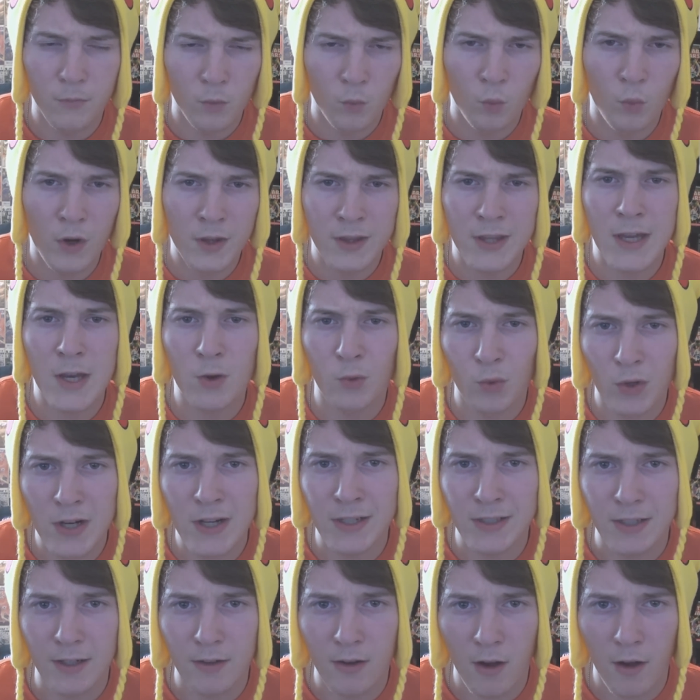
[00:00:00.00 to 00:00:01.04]

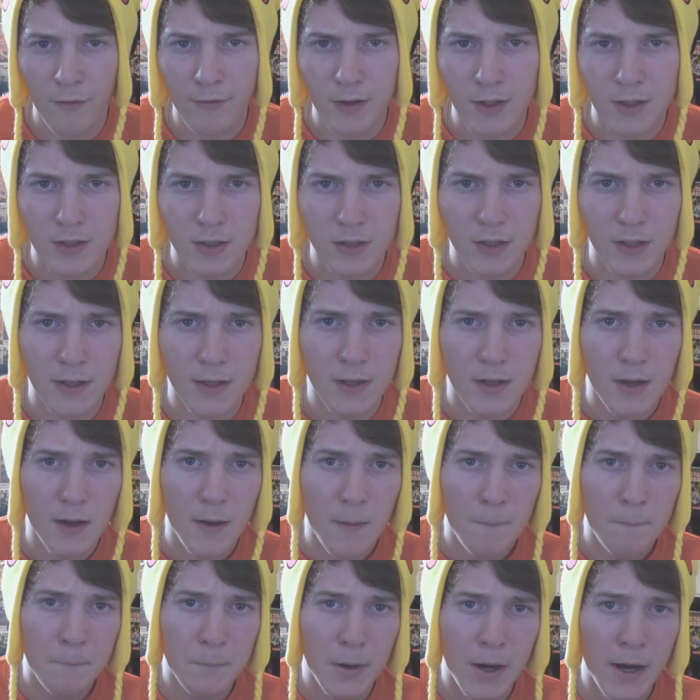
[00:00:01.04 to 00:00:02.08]
reason, obviously.
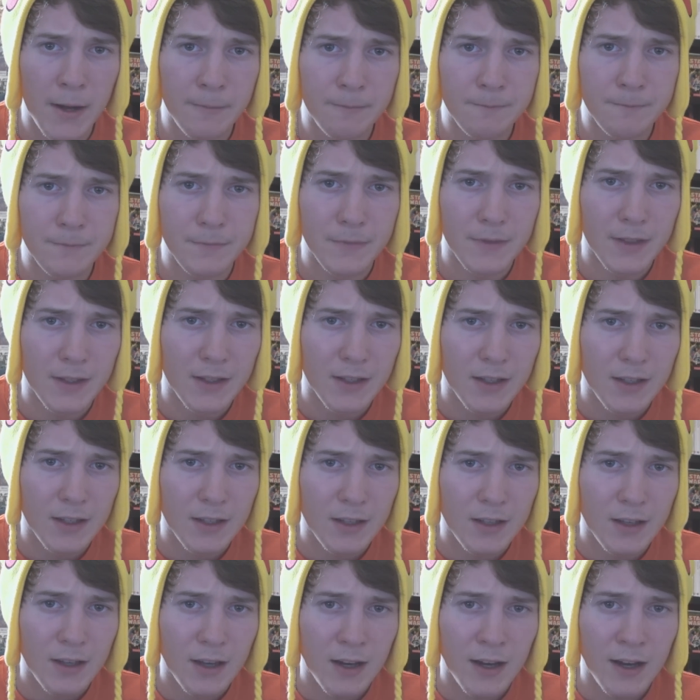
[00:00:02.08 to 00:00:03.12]
But
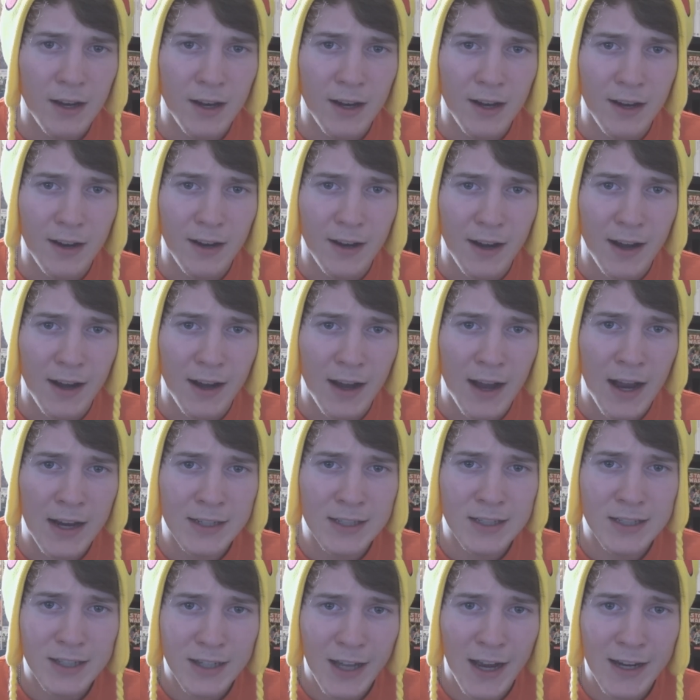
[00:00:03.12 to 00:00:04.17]
I
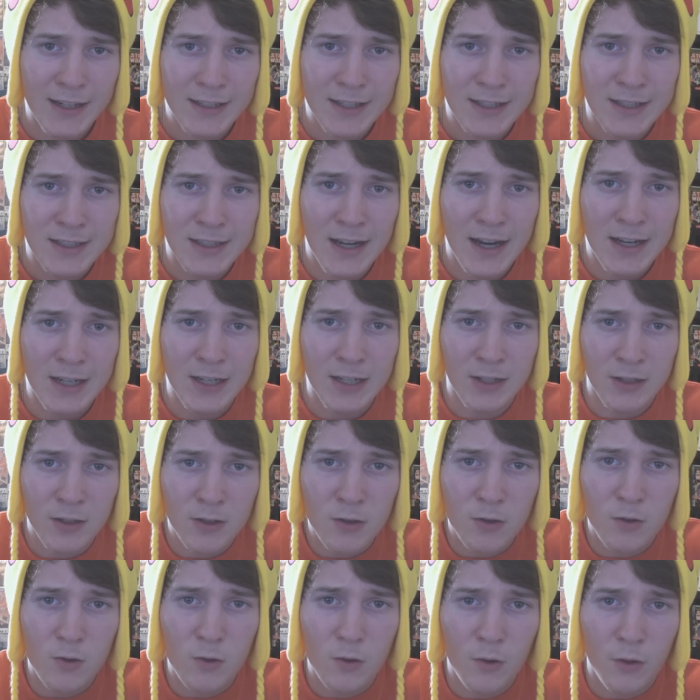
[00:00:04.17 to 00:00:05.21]
just like to say to
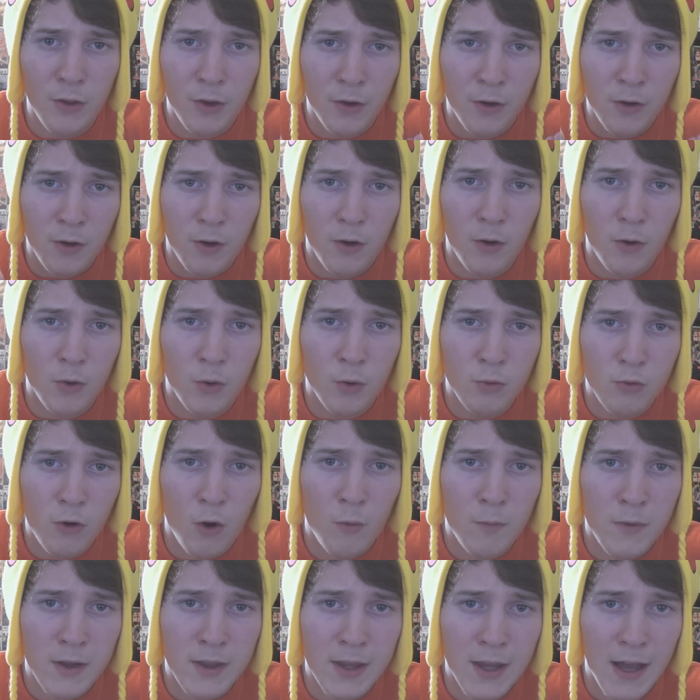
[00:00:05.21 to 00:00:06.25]
you, the girl who
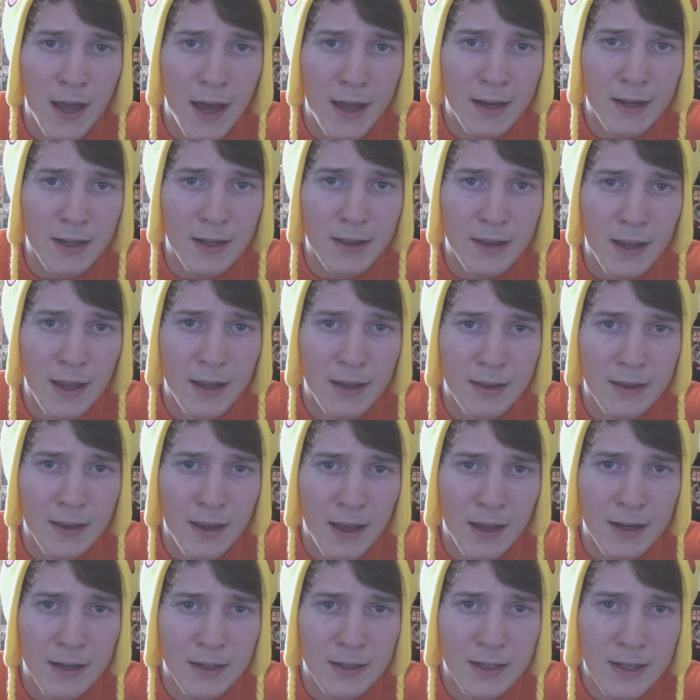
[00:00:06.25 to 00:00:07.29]
wrote me
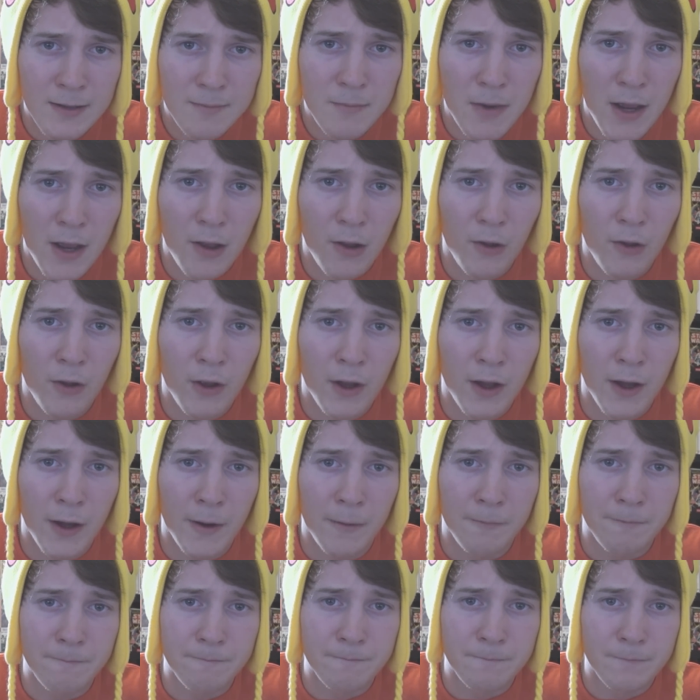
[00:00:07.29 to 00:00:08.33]
that
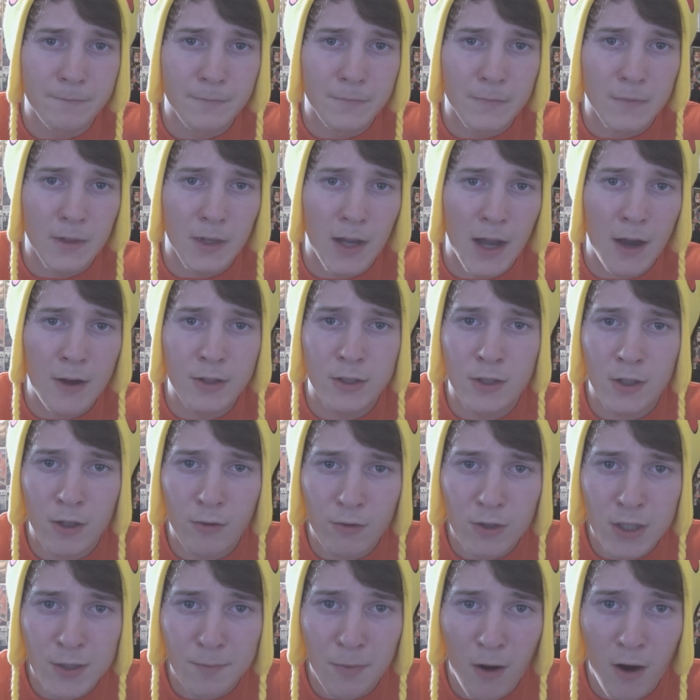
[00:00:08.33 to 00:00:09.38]
email, I was going to
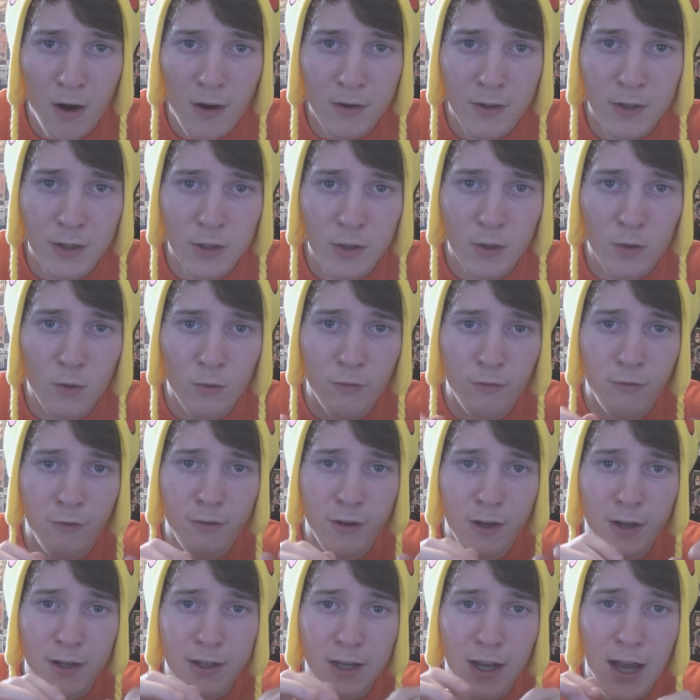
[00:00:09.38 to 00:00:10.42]
respond to you
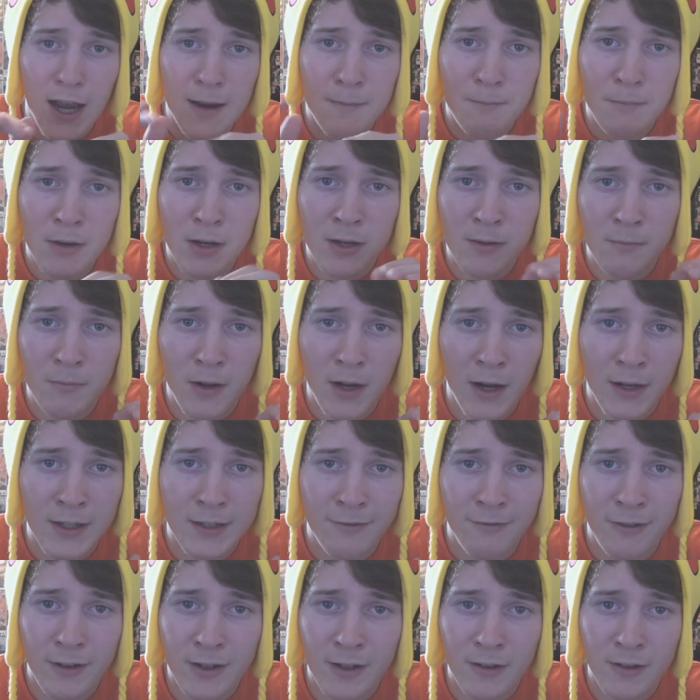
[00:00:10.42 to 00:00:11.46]
via typing, but I
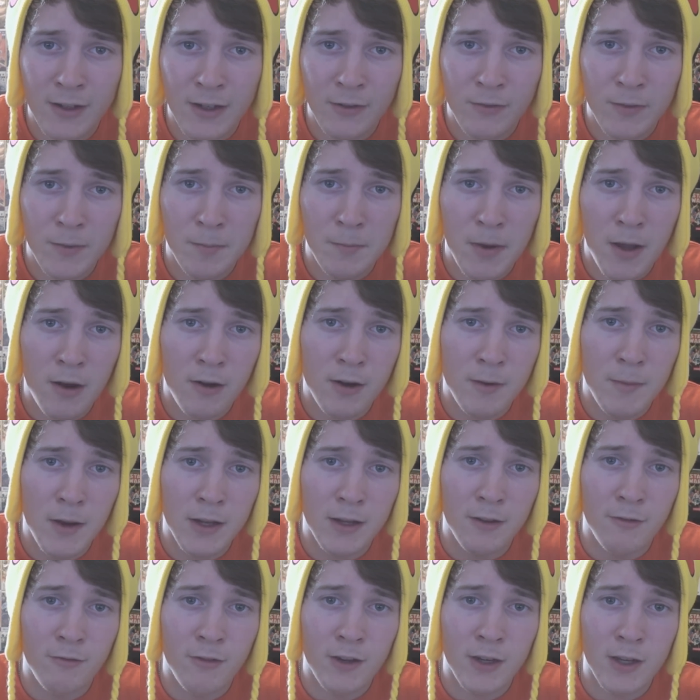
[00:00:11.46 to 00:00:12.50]
figured that it would be better to
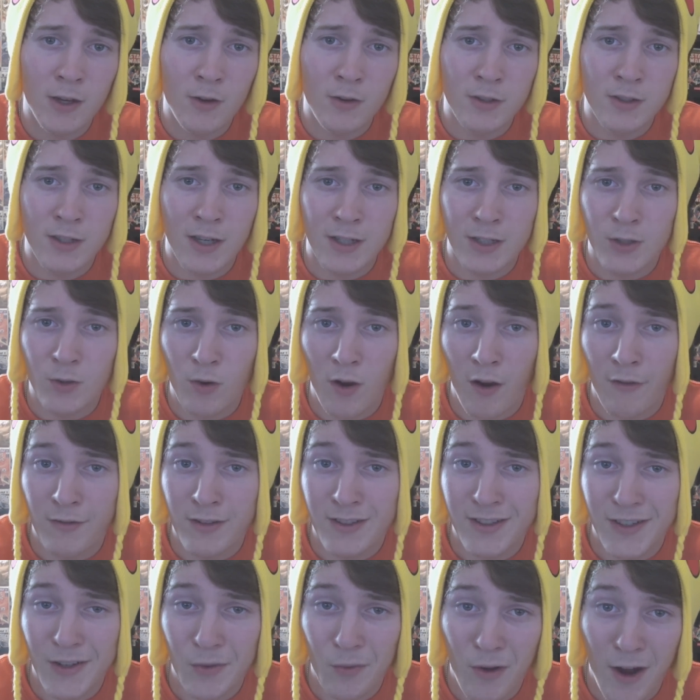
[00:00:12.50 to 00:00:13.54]
make a video since you
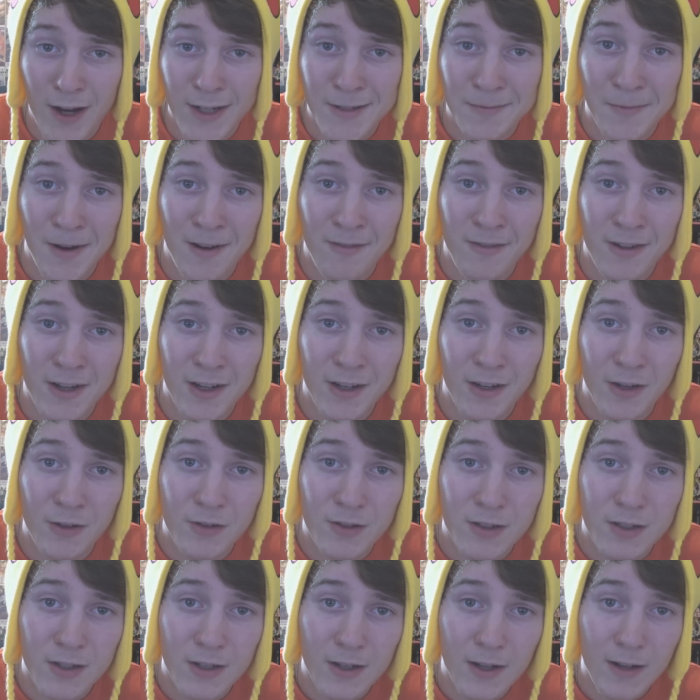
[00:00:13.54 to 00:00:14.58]
obviously watch my
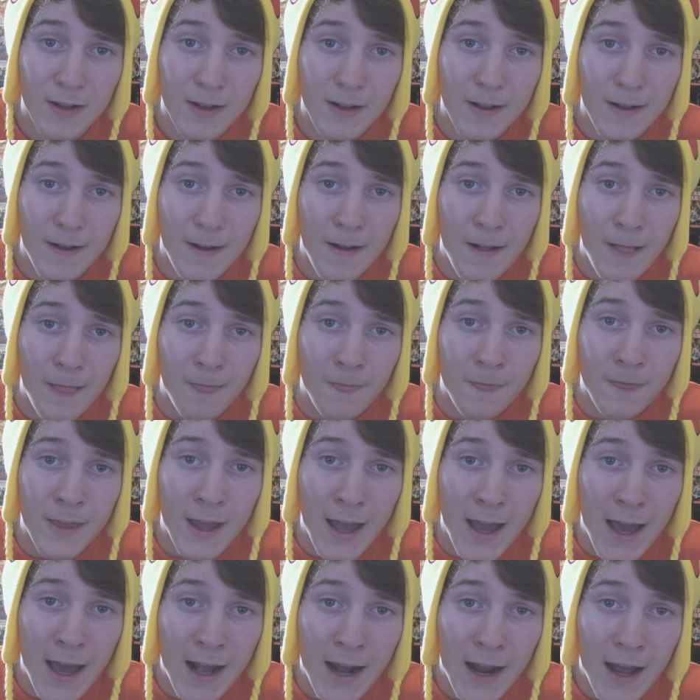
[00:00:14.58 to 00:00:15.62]
videos,
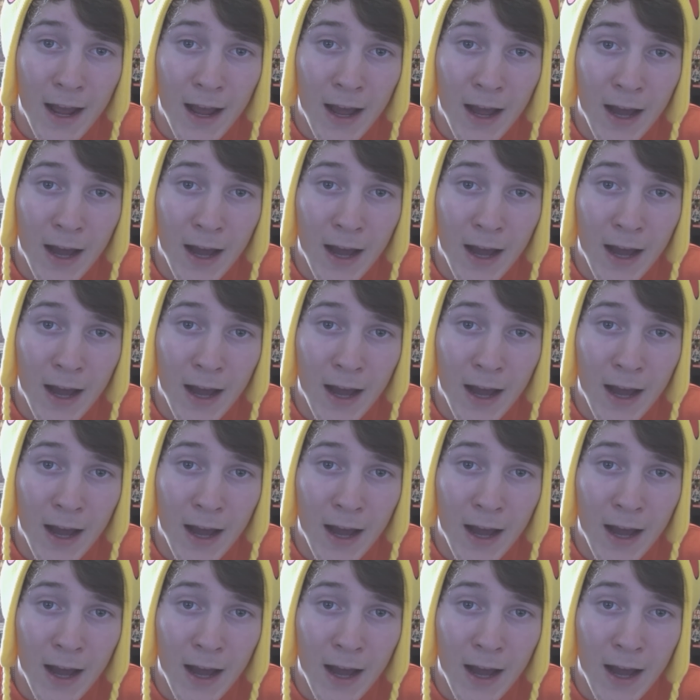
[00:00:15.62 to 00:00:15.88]
that